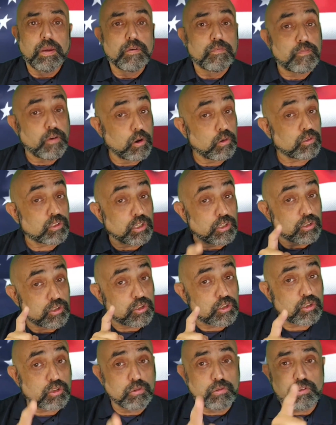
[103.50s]
Folks, as
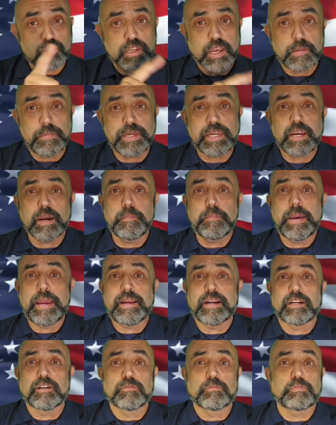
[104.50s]
soon as I become
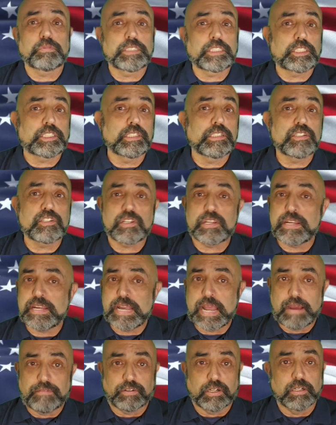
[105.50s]
mayor, which is
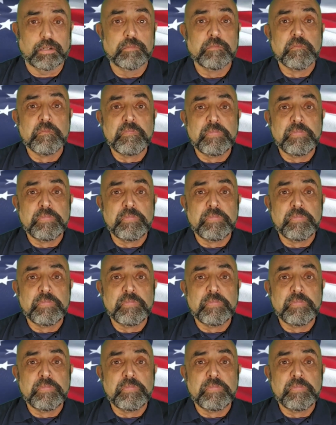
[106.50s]
never,